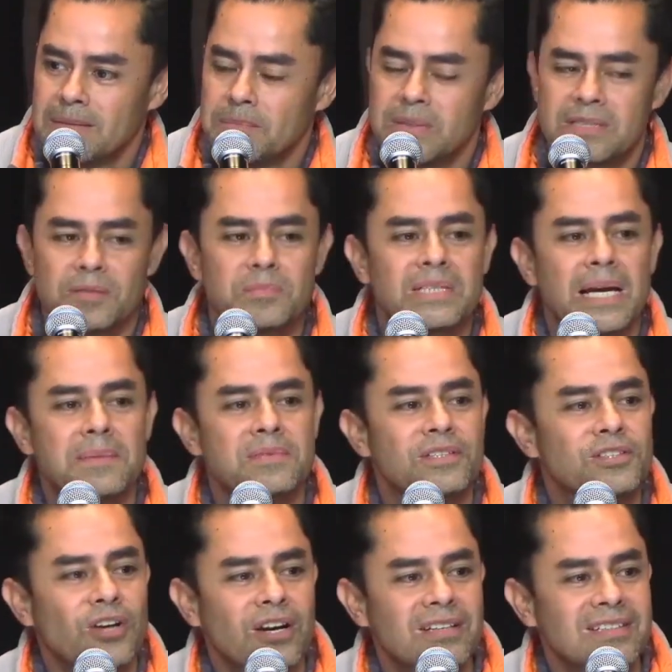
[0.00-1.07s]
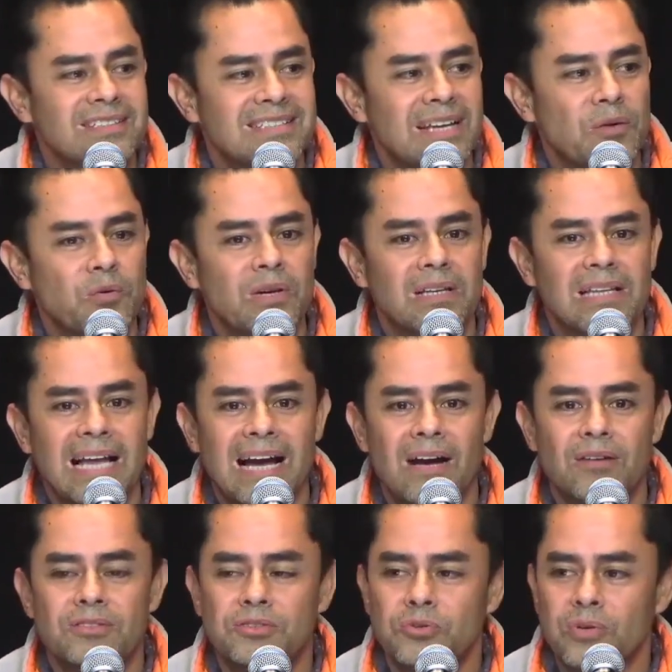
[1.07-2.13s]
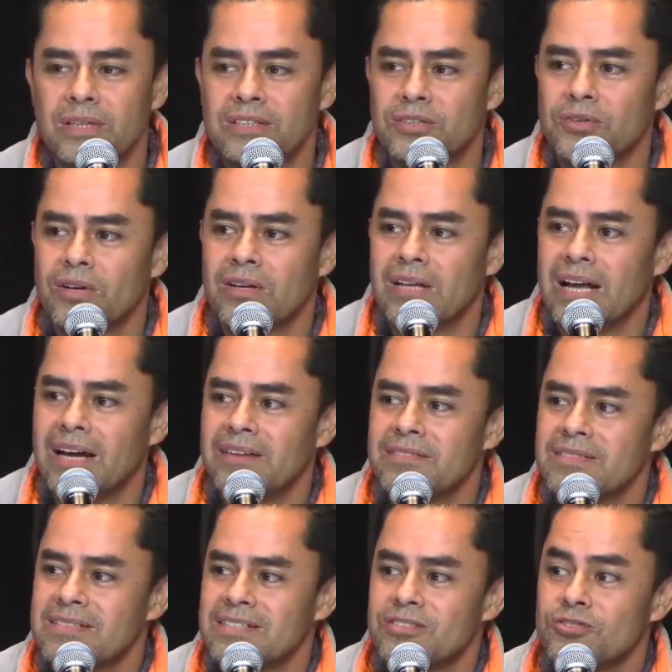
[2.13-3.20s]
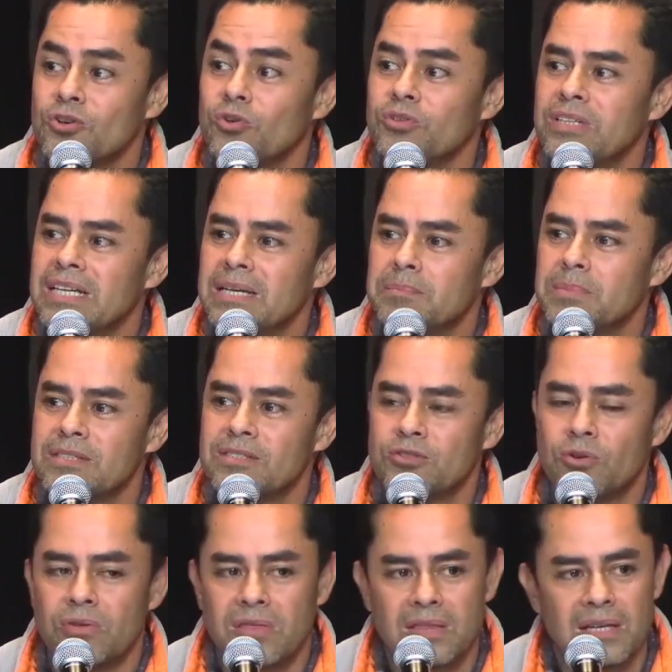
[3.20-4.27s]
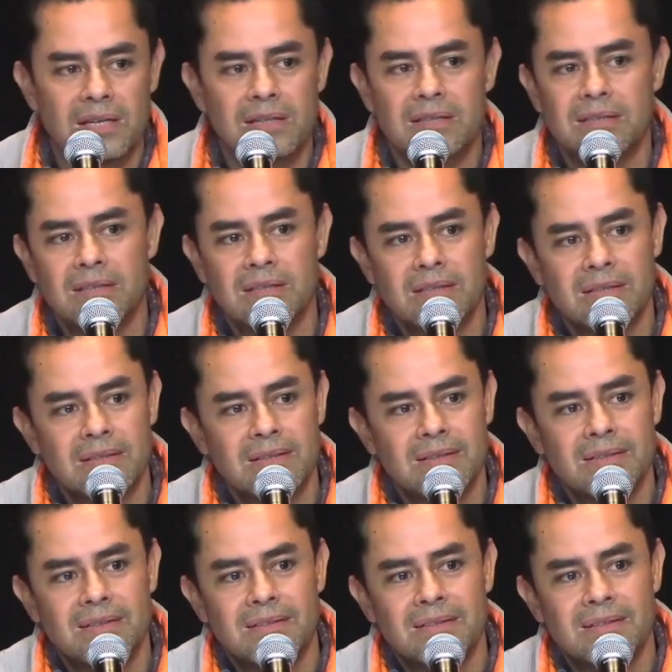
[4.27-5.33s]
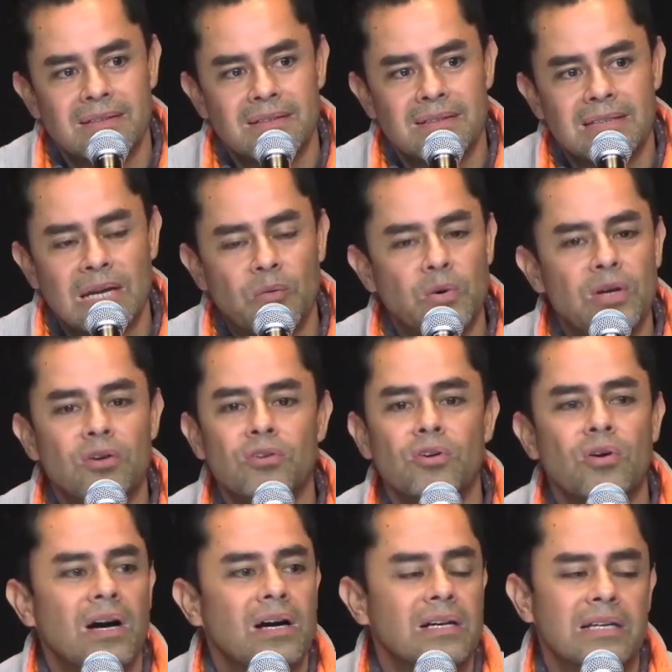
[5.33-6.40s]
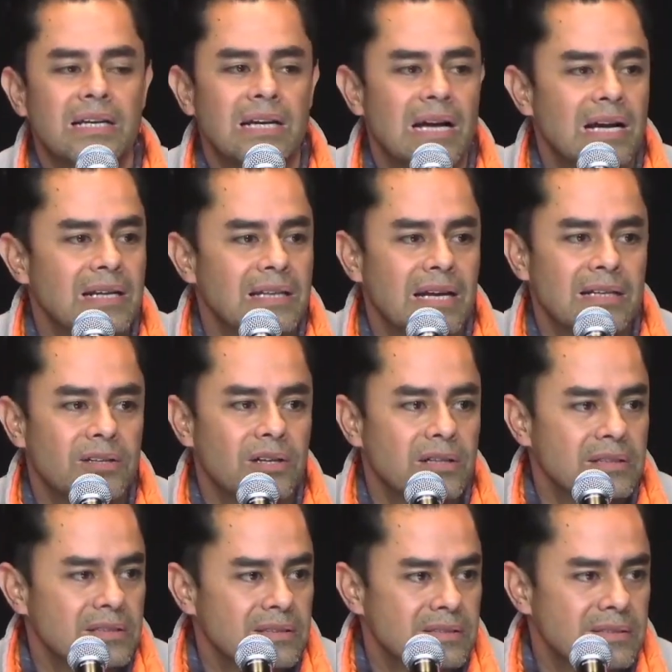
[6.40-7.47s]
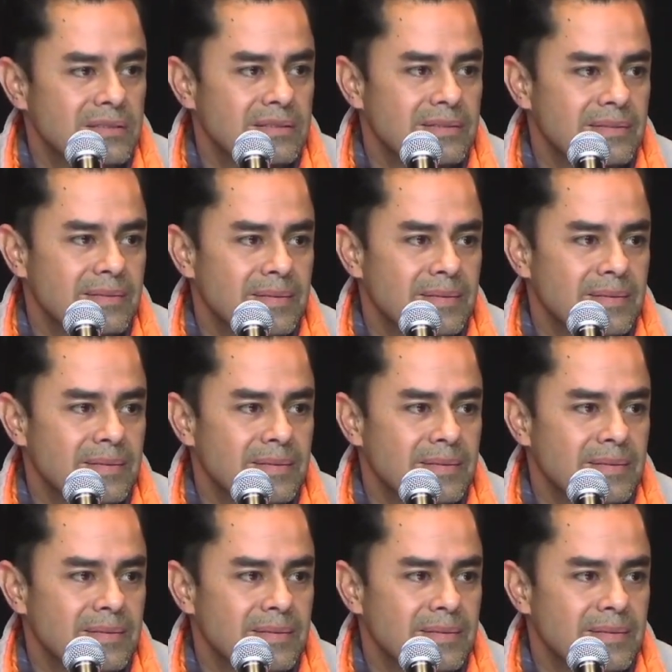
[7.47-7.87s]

But sometimes the darkness that we allow to enter our lives is so deep and so thick that we don't know how to get out of that darkness.